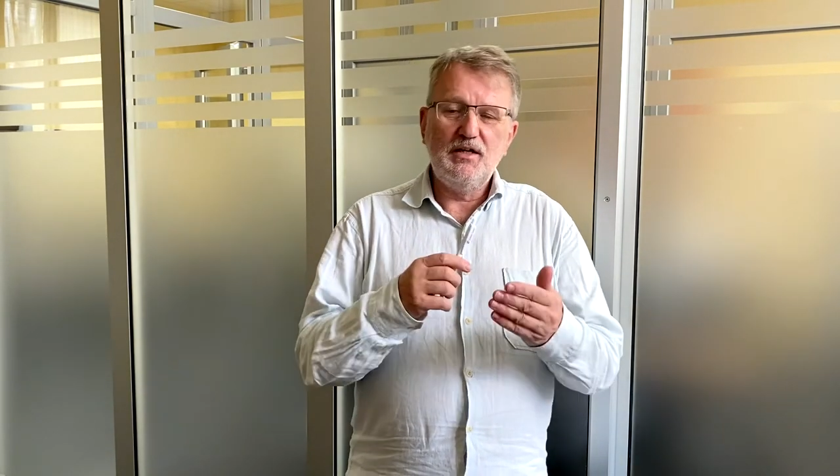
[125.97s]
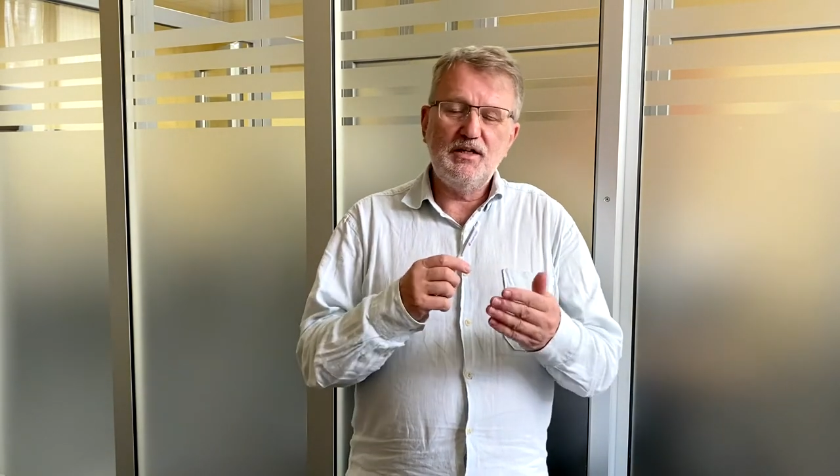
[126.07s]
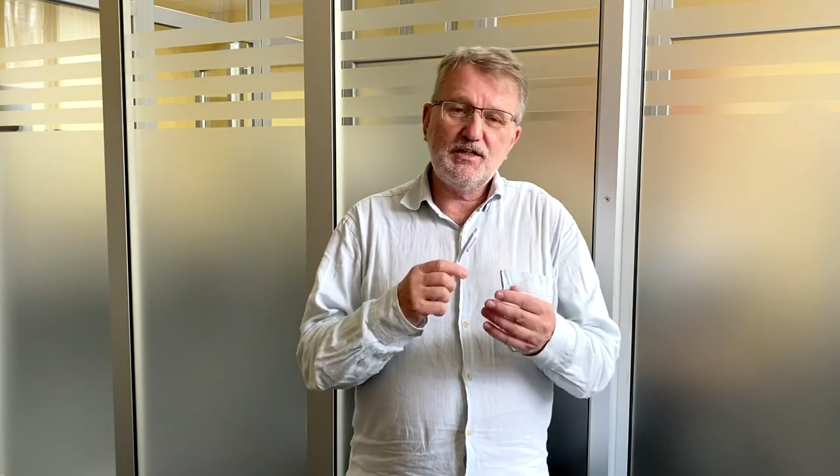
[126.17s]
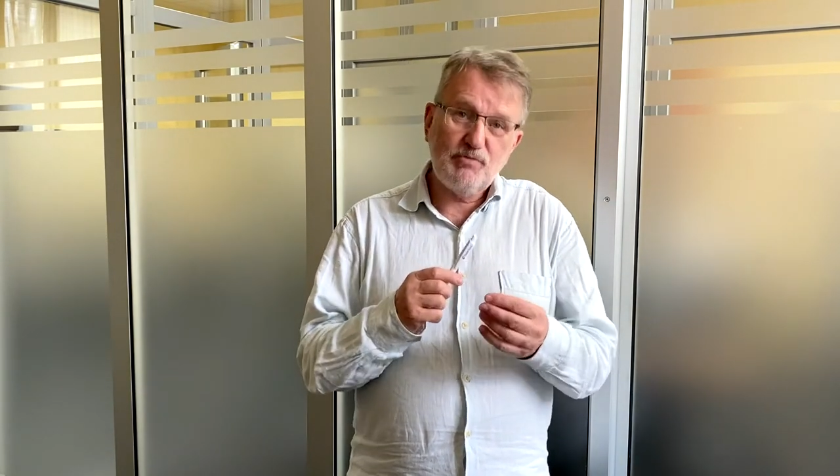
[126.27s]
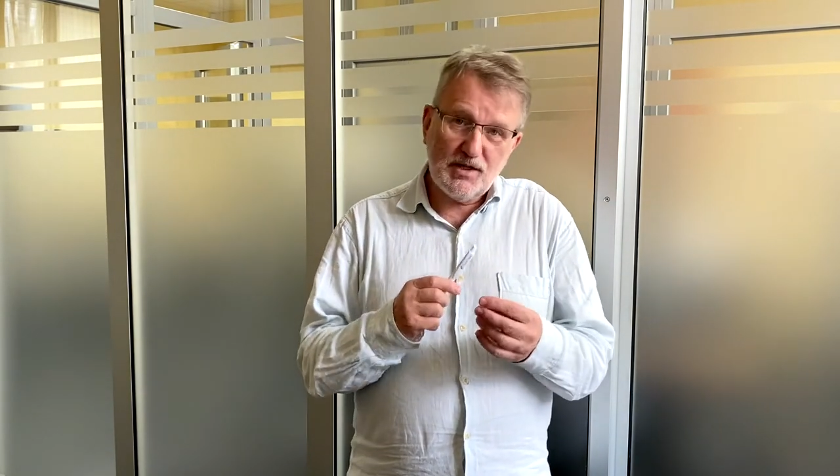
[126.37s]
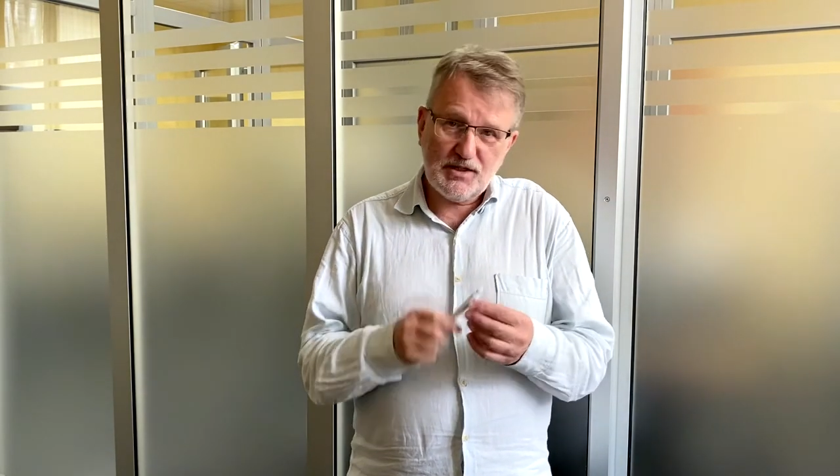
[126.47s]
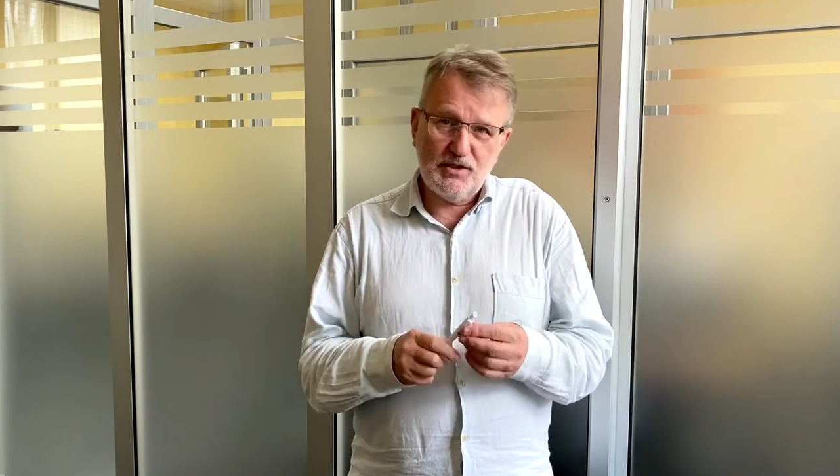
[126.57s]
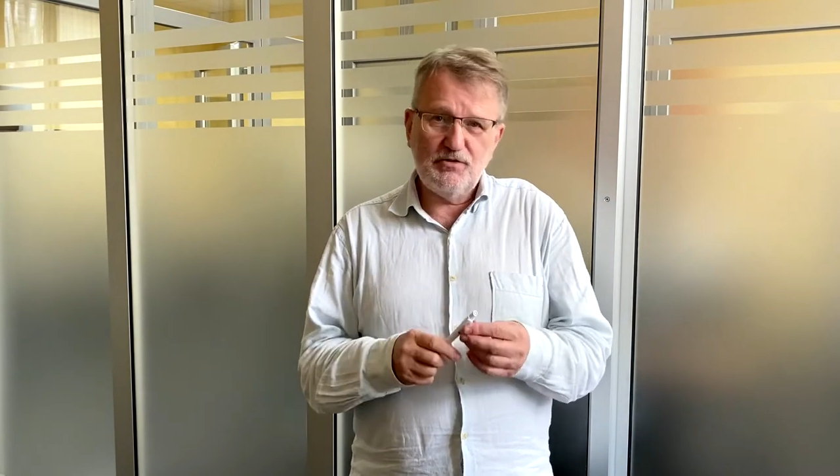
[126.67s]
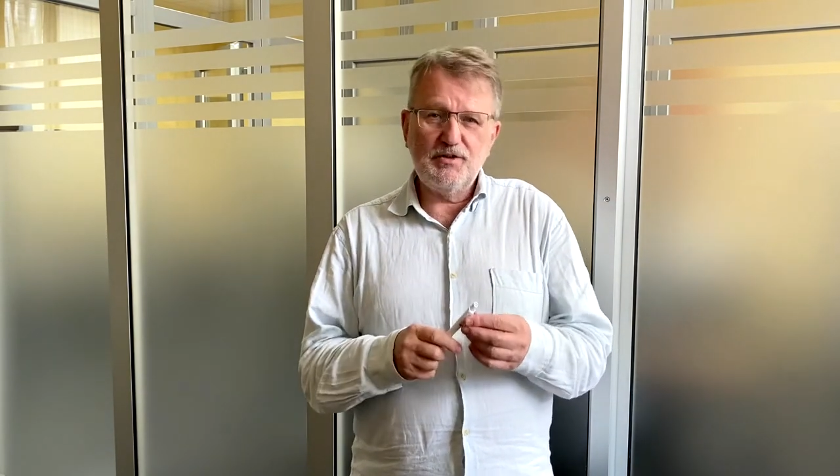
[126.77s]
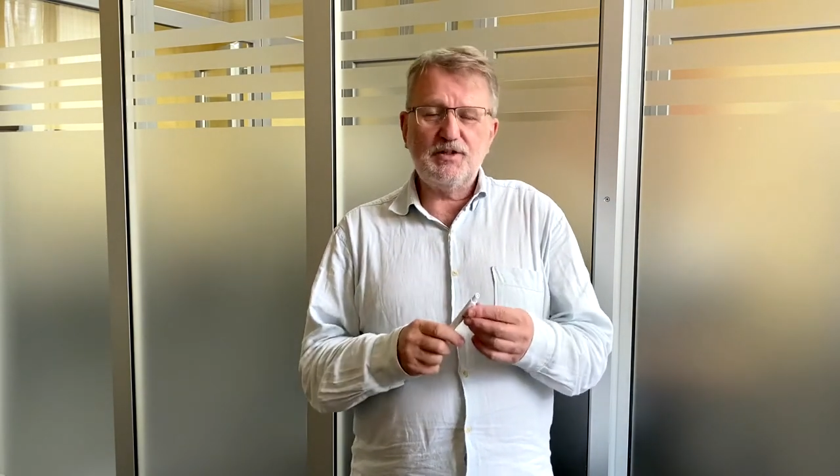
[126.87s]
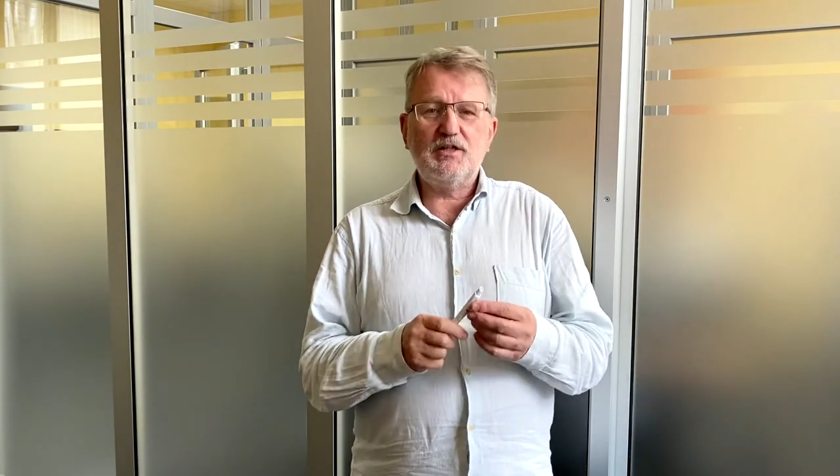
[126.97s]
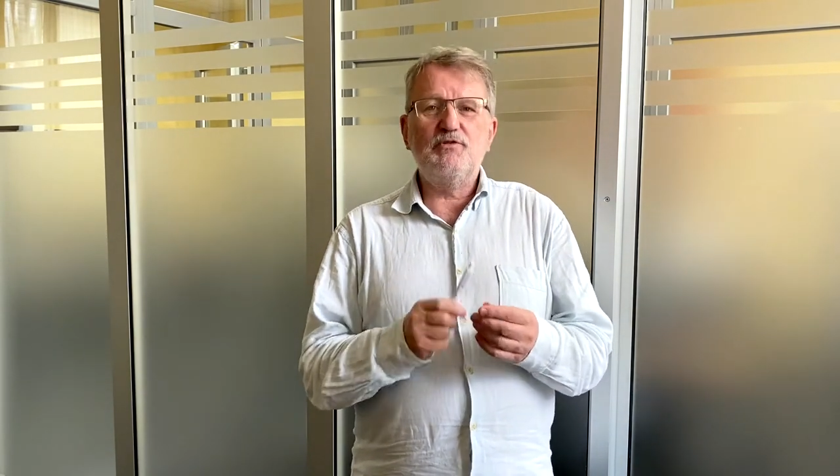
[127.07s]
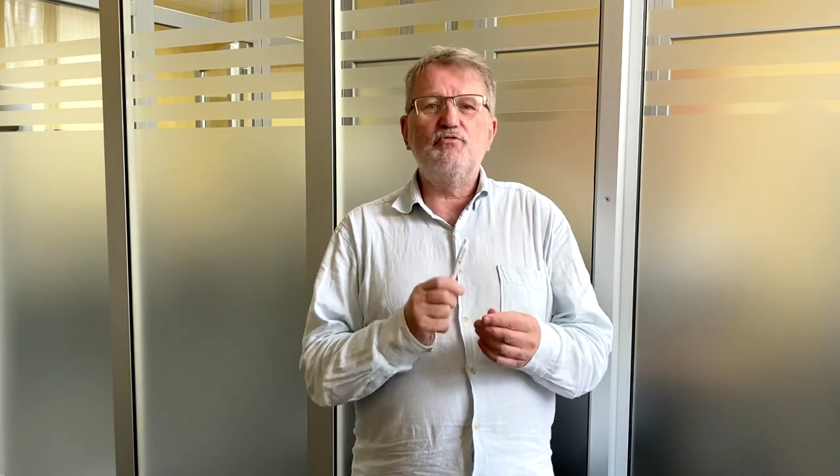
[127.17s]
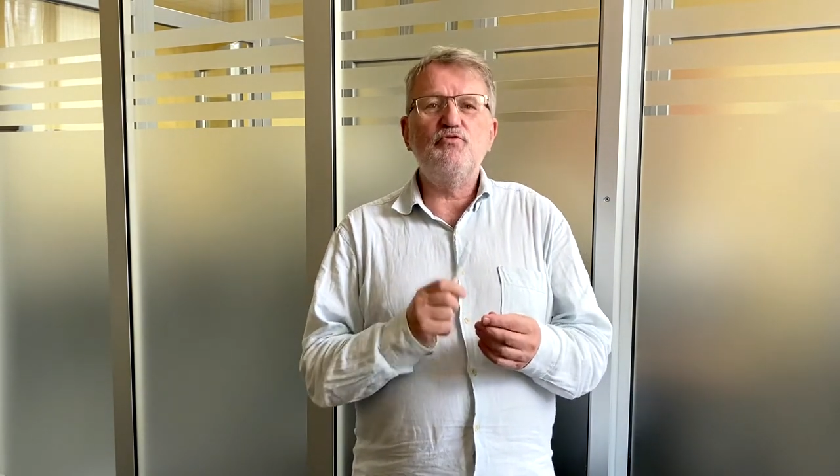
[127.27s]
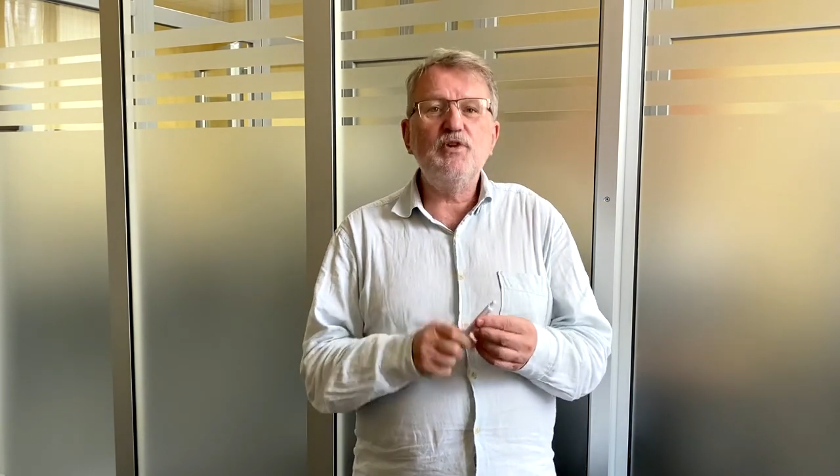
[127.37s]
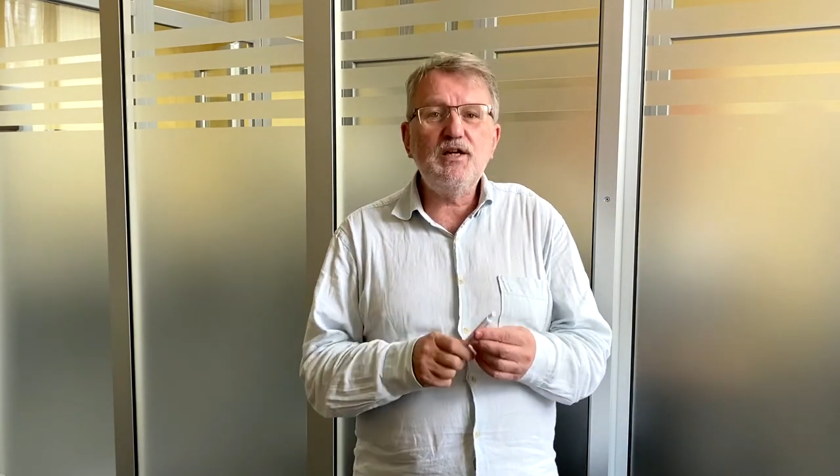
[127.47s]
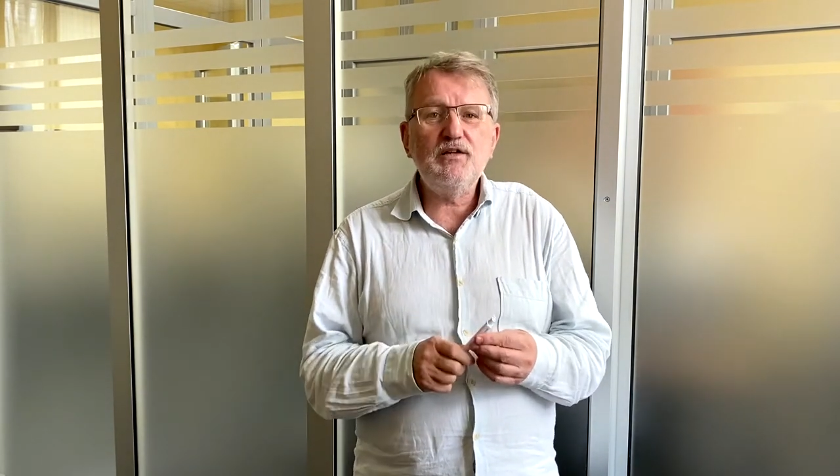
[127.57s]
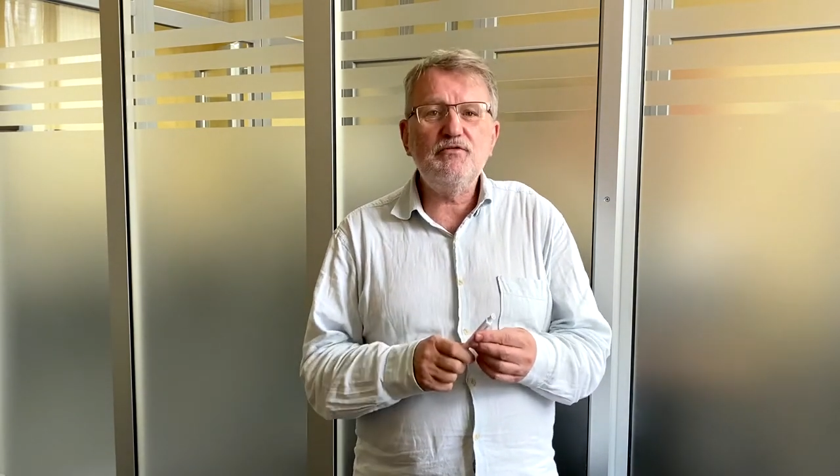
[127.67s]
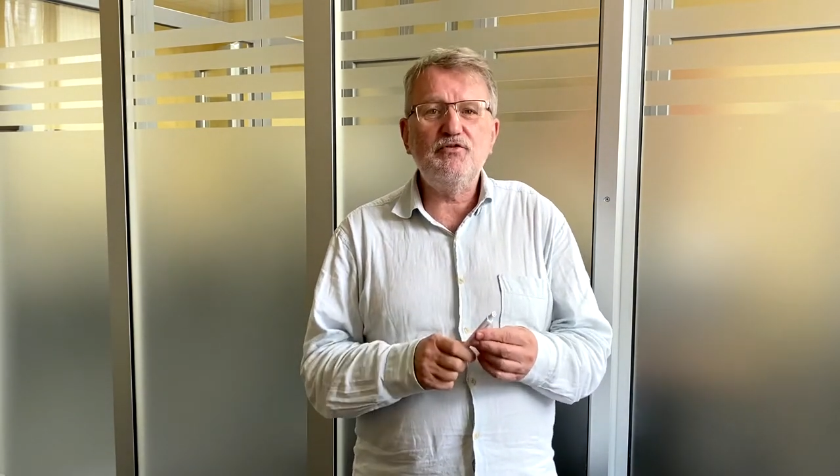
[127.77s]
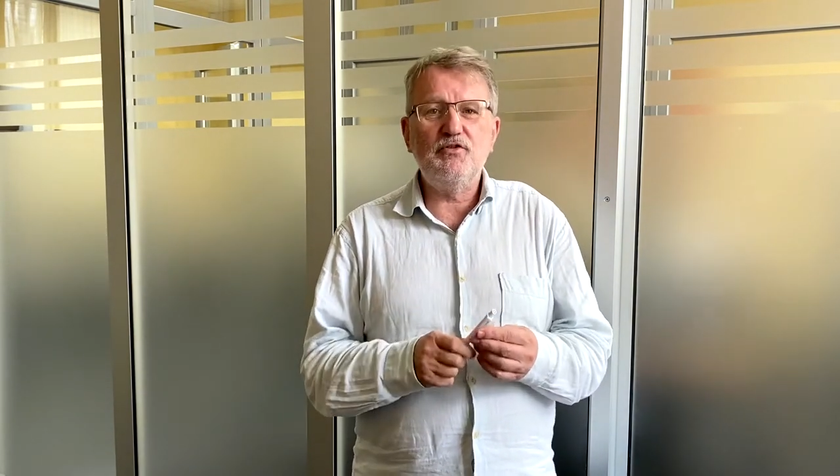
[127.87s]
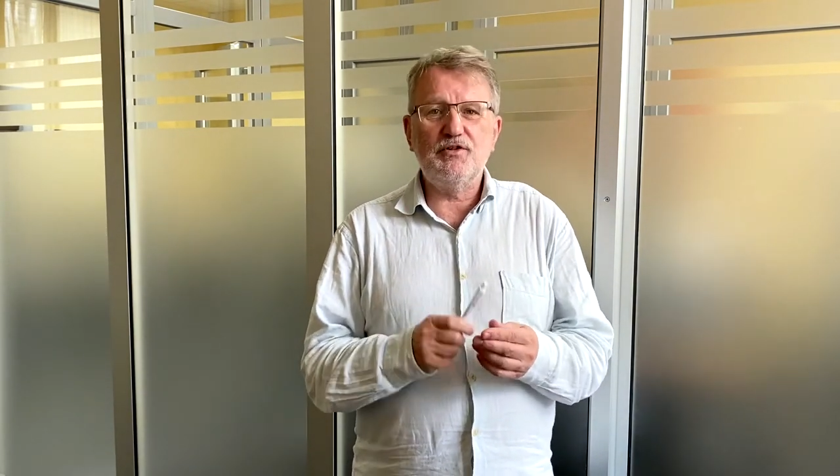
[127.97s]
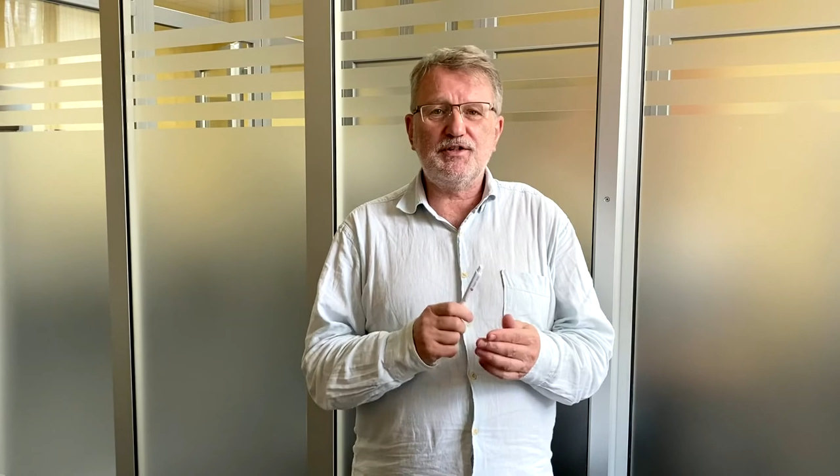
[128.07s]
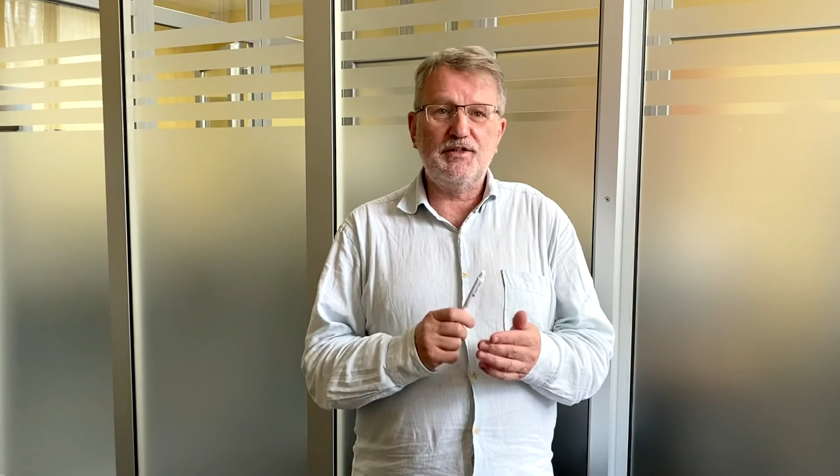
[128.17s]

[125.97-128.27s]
It's where students can reinforce